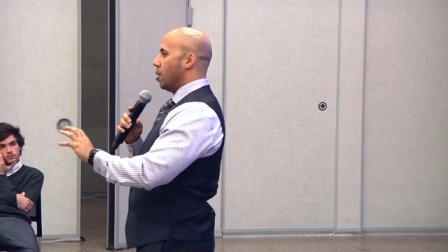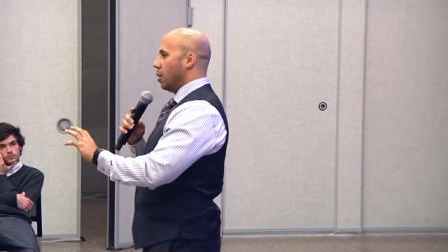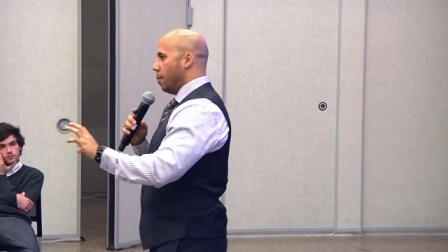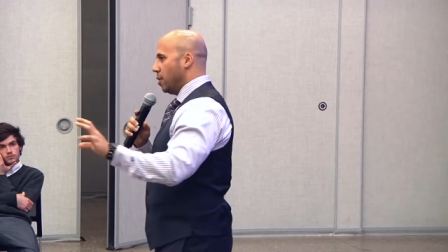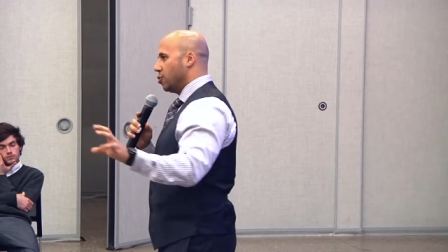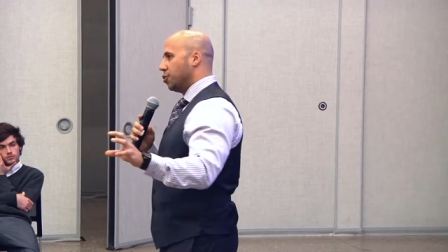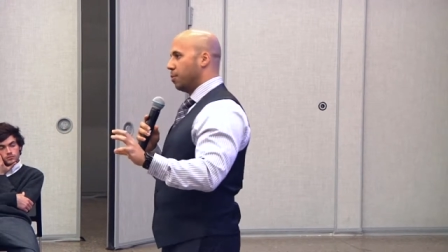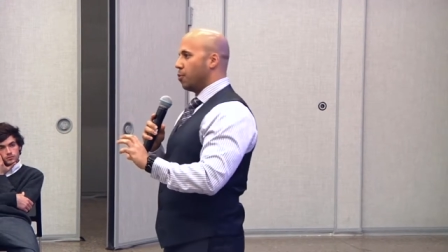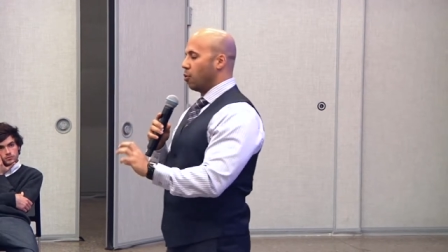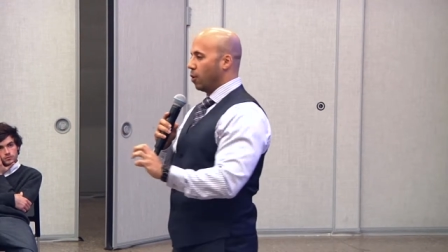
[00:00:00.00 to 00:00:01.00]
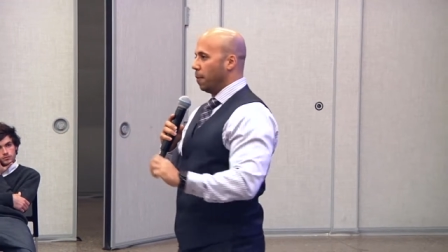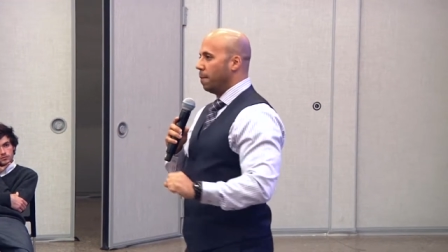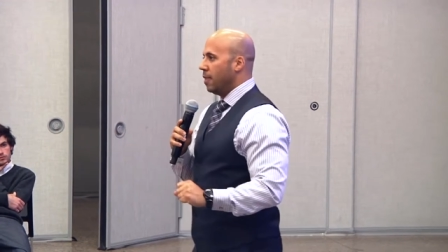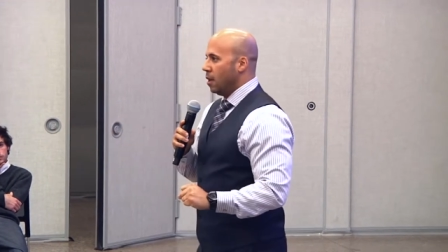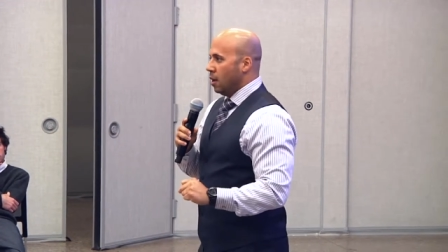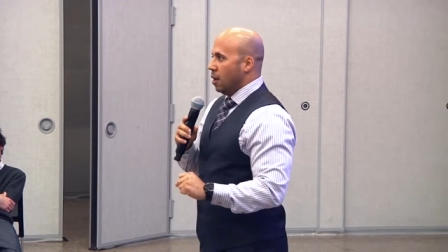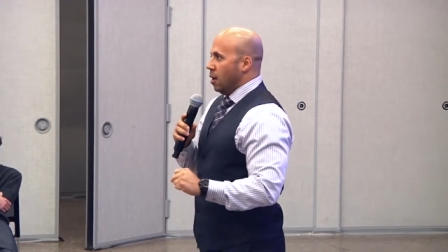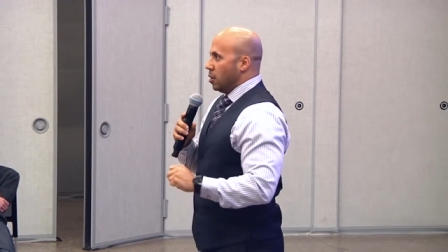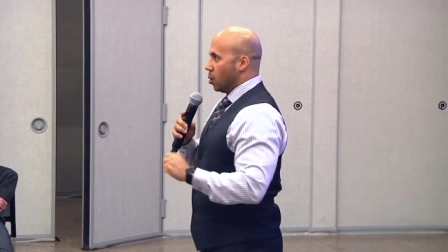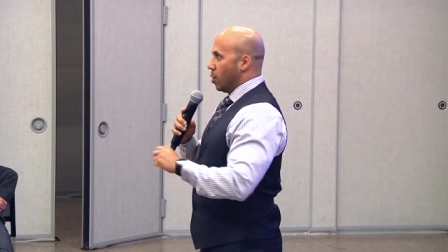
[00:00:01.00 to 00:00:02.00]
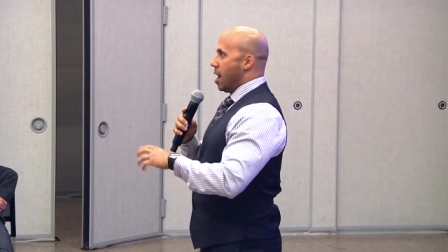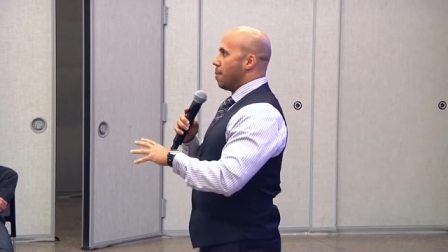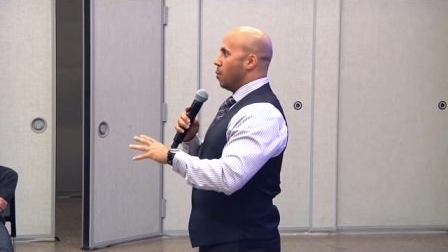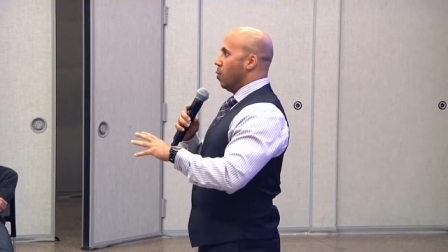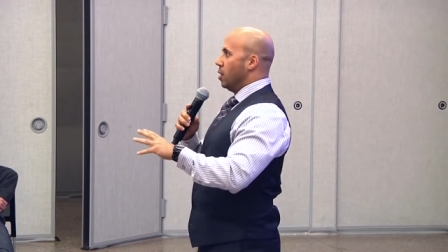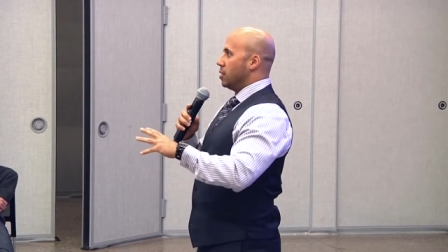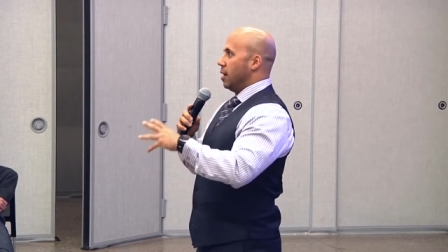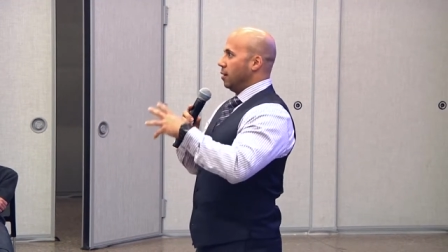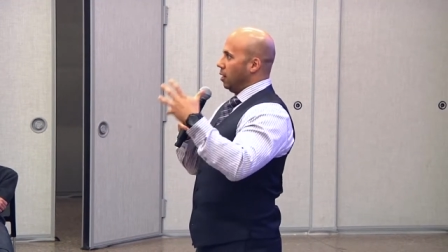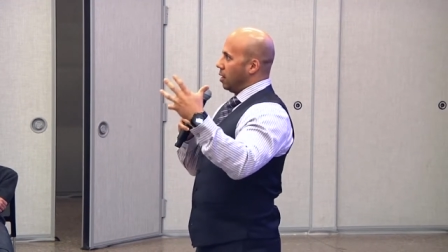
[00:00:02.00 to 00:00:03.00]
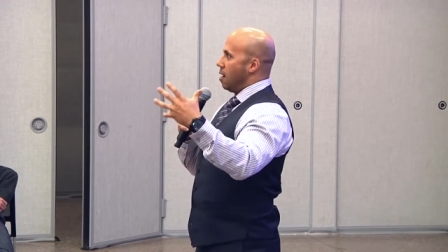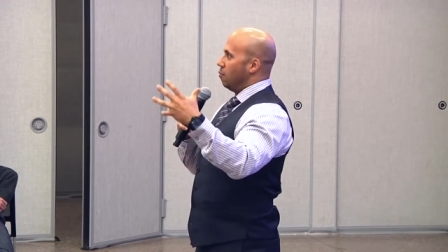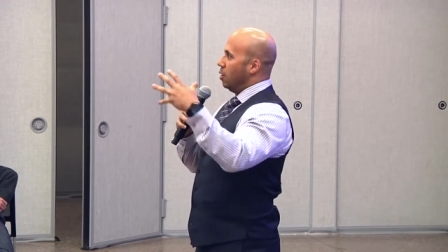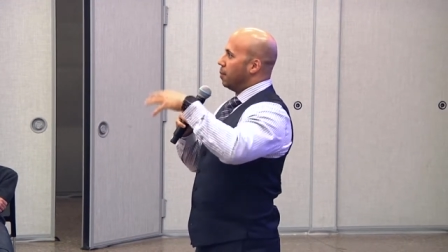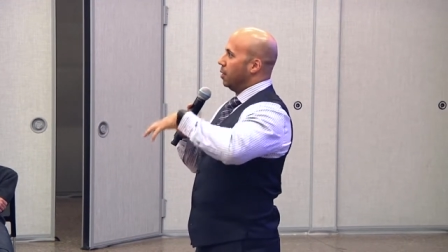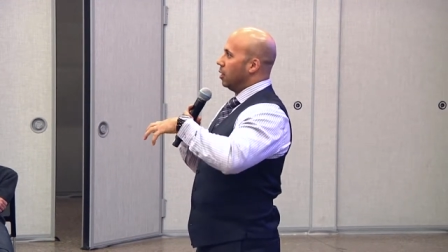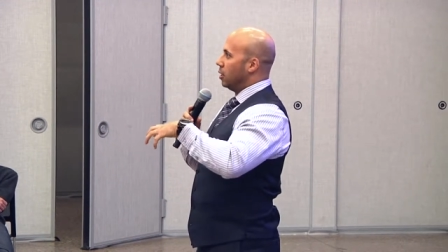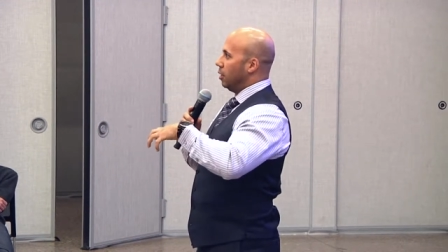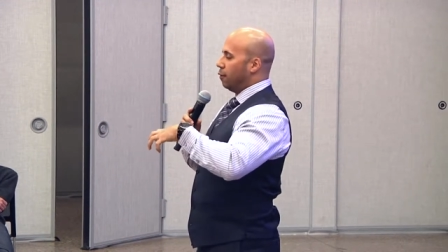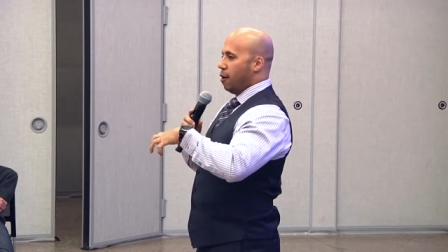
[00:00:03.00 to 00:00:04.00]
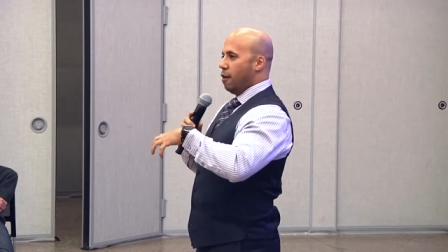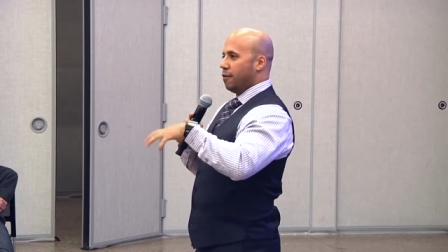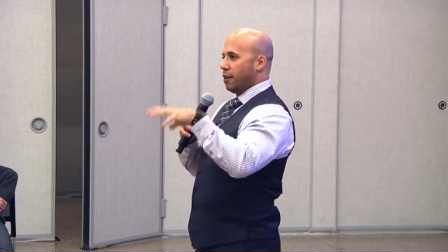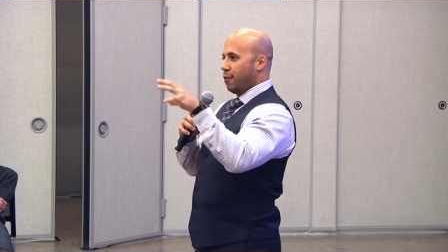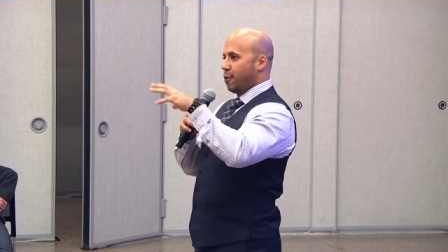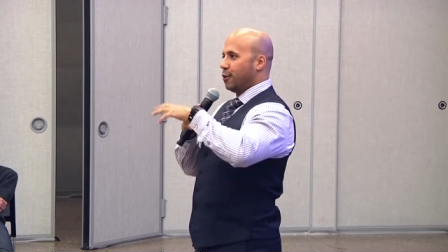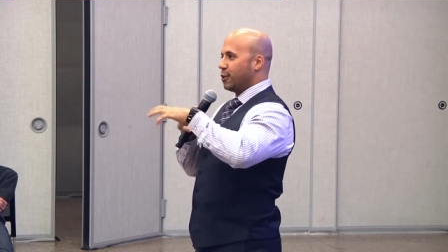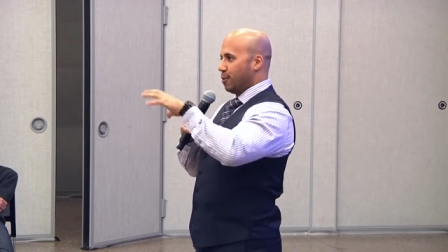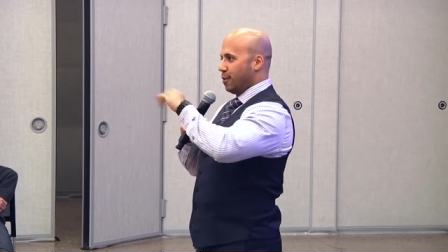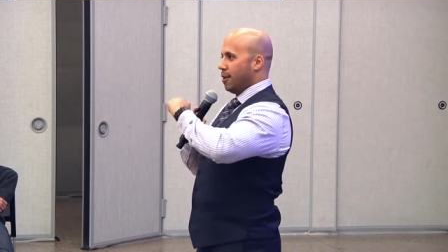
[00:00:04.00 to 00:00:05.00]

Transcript: on a mentorship program. So what happened was that it got really politically involved, and I've heard some of